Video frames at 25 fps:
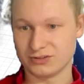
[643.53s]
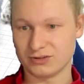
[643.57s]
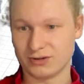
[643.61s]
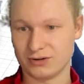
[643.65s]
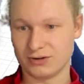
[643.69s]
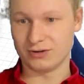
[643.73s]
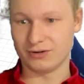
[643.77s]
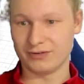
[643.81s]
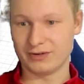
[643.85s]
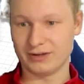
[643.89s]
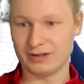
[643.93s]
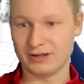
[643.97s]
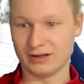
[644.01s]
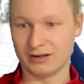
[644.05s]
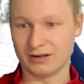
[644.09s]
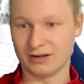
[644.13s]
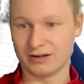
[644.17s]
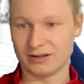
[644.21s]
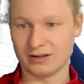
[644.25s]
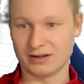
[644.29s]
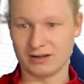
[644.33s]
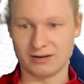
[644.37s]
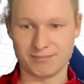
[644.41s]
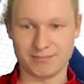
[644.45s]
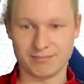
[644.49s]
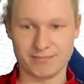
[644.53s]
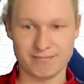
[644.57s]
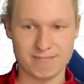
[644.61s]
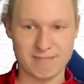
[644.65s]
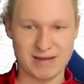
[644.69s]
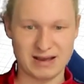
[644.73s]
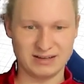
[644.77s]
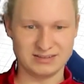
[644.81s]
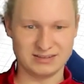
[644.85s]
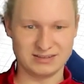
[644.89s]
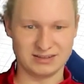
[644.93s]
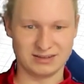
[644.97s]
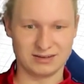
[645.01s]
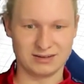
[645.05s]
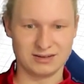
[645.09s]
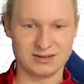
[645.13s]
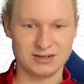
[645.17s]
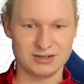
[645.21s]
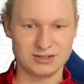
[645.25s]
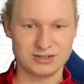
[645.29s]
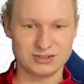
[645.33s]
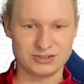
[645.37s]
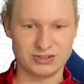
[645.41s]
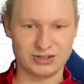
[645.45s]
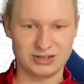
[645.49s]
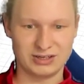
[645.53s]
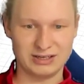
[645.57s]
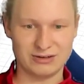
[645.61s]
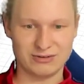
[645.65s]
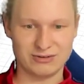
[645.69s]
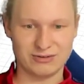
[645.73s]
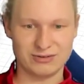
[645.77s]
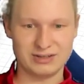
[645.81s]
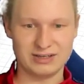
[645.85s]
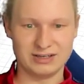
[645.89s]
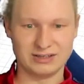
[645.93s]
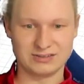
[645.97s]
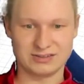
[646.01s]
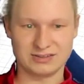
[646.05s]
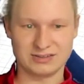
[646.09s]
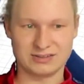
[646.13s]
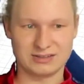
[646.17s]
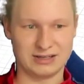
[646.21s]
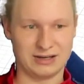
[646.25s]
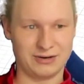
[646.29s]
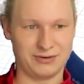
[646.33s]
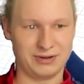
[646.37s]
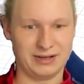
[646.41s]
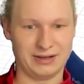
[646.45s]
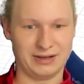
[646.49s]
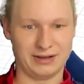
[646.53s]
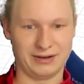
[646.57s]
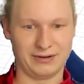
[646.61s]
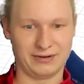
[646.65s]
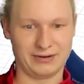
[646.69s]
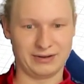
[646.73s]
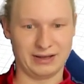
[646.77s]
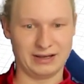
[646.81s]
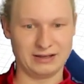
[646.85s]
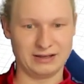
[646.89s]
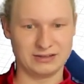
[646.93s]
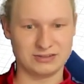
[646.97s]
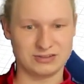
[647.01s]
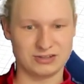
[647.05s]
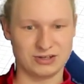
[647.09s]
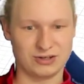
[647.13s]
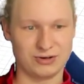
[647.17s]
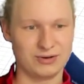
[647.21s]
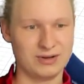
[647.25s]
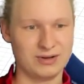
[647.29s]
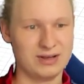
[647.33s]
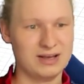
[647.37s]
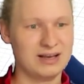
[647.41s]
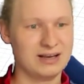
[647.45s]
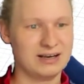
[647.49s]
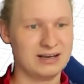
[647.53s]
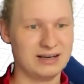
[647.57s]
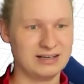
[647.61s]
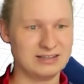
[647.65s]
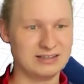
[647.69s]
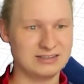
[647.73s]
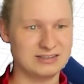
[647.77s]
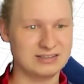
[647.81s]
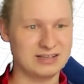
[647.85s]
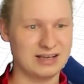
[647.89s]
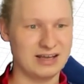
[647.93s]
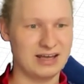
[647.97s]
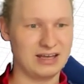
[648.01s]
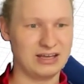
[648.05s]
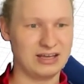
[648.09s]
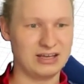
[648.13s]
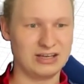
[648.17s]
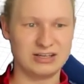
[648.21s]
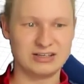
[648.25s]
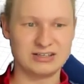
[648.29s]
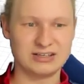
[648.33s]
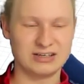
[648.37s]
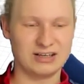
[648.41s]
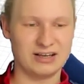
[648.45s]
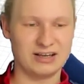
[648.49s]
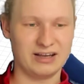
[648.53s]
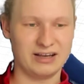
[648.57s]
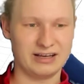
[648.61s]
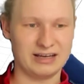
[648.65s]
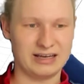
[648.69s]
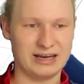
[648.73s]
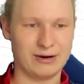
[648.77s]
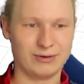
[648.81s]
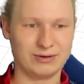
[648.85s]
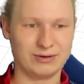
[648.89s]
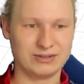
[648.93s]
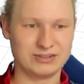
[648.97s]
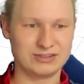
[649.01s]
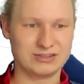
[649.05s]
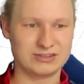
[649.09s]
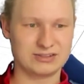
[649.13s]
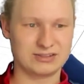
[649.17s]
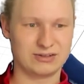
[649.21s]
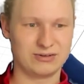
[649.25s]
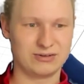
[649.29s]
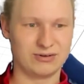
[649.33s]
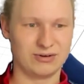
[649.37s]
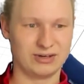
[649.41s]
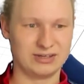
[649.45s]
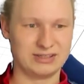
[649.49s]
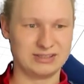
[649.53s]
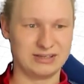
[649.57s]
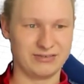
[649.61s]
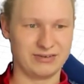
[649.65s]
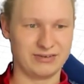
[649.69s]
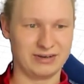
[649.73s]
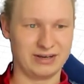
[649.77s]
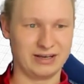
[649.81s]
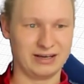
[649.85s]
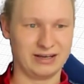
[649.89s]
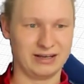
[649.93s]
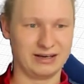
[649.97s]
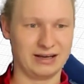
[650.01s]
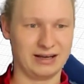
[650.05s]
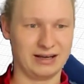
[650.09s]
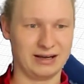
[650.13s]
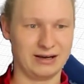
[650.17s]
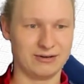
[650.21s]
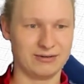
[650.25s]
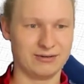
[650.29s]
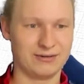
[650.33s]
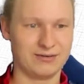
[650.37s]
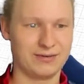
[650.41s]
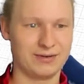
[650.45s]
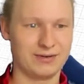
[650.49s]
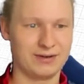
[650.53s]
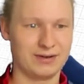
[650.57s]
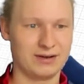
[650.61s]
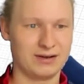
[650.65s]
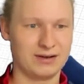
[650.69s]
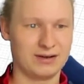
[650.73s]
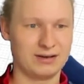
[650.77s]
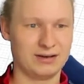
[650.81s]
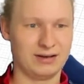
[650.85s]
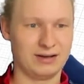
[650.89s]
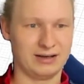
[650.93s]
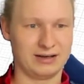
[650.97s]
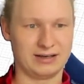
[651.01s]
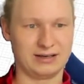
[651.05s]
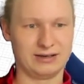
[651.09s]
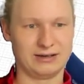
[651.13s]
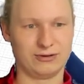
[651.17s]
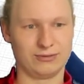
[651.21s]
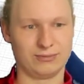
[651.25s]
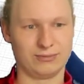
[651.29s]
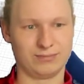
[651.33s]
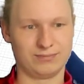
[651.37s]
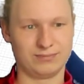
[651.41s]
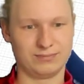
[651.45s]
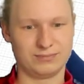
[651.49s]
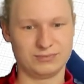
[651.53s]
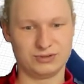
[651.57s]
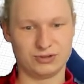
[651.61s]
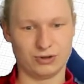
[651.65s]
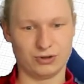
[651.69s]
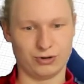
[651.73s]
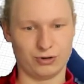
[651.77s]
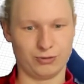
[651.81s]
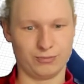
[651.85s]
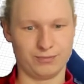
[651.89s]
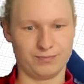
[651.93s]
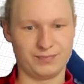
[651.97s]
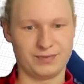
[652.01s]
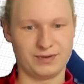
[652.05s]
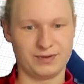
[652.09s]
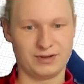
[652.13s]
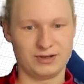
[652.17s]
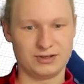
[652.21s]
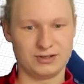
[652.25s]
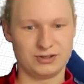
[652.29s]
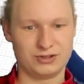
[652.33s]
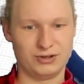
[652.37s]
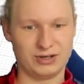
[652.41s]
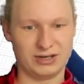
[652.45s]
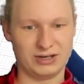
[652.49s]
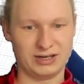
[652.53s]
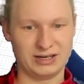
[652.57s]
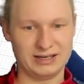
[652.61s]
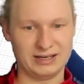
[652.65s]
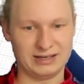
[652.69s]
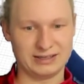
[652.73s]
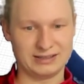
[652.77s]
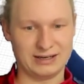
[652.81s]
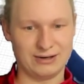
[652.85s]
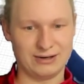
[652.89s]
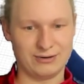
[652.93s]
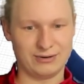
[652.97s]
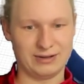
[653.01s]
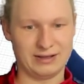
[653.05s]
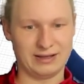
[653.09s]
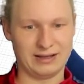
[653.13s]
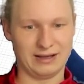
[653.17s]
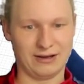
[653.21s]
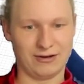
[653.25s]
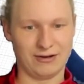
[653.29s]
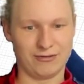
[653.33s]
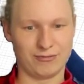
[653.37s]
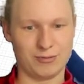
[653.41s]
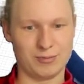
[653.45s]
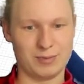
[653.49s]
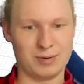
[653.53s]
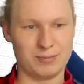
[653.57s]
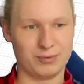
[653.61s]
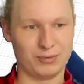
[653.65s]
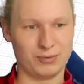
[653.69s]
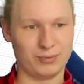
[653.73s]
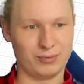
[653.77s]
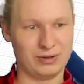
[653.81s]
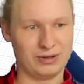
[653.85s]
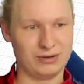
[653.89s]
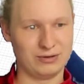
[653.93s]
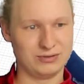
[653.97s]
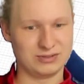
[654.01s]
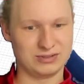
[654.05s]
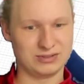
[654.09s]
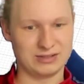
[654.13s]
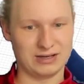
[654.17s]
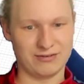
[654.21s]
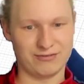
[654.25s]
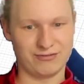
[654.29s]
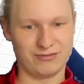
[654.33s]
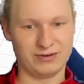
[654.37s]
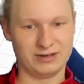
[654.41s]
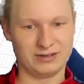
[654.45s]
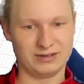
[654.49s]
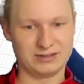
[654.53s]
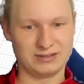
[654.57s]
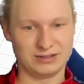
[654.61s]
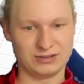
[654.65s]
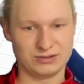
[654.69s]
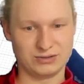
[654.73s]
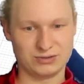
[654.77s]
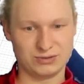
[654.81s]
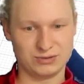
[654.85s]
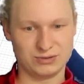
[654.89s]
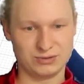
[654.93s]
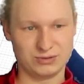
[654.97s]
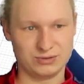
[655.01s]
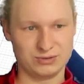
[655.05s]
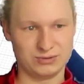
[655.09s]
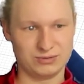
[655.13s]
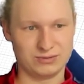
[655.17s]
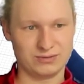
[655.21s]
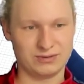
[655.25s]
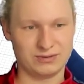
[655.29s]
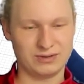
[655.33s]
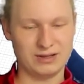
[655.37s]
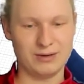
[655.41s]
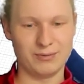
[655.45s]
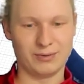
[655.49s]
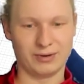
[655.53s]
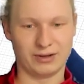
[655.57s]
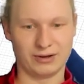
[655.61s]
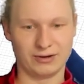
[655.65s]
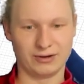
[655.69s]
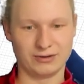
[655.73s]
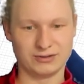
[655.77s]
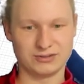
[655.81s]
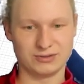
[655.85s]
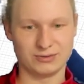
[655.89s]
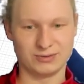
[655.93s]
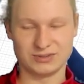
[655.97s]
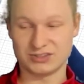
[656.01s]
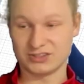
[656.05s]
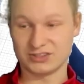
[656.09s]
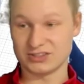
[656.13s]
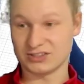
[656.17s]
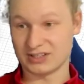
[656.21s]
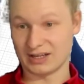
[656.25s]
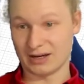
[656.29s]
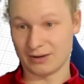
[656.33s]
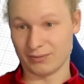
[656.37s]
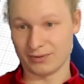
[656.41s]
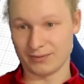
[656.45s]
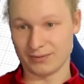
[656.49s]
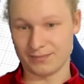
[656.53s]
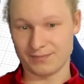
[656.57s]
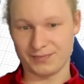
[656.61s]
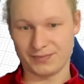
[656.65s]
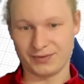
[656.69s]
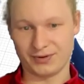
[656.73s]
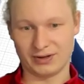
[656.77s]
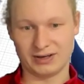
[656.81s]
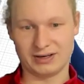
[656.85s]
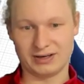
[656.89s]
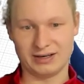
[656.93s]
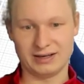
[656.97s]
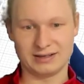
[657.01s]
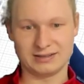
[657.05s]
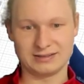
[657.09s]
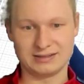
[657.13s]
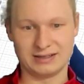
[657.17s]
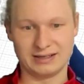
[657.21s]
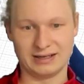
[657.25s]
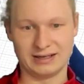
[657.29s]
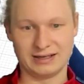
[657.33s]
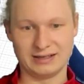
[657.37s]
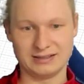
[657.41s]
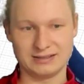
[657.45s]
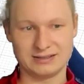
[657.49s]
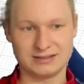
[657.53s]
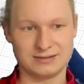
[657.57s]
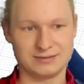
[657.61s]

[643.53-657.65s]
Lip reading: go over here, look at that, amazing. So you can click on these down here, okay? So let's say you didn't like how it's got a divot in it now, like a little dome. You can click down here, remember we used that filleting tool, there we go, so it's just that one. You can click delete.